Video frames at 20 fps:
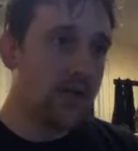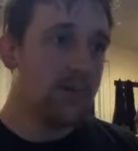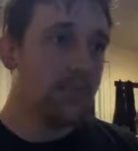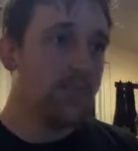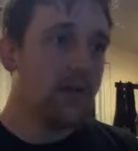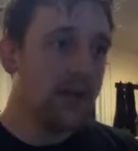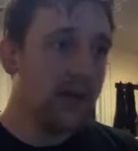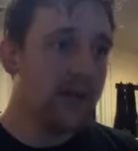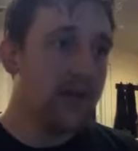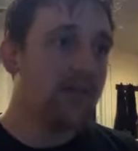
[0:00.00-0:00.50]

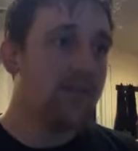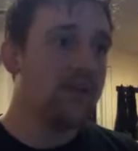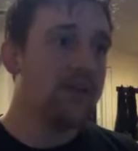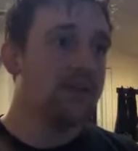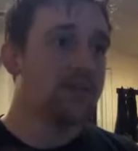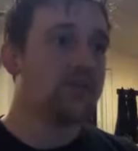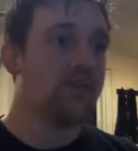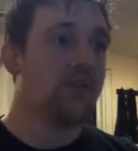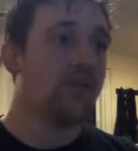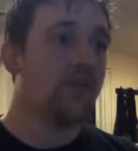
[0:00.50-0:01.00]
But if he
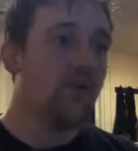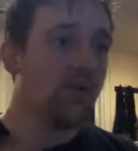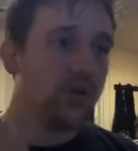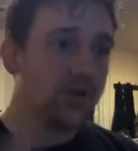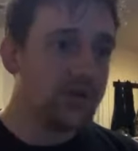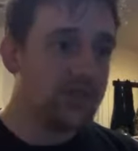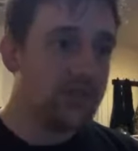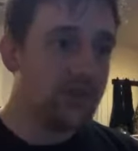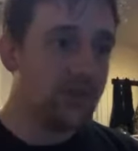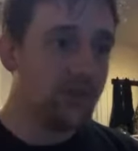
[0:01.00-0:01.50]
is
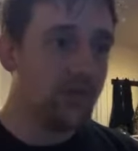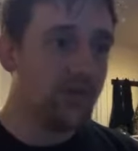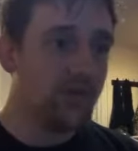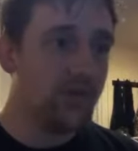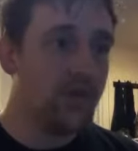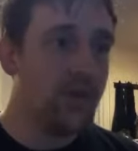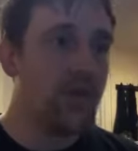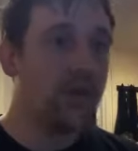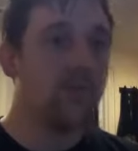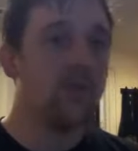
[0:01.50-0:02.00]
withholding something for
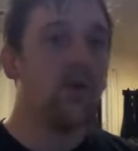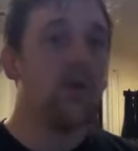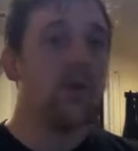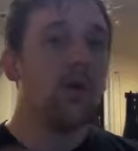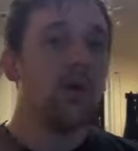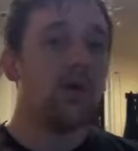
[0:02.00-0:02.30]
them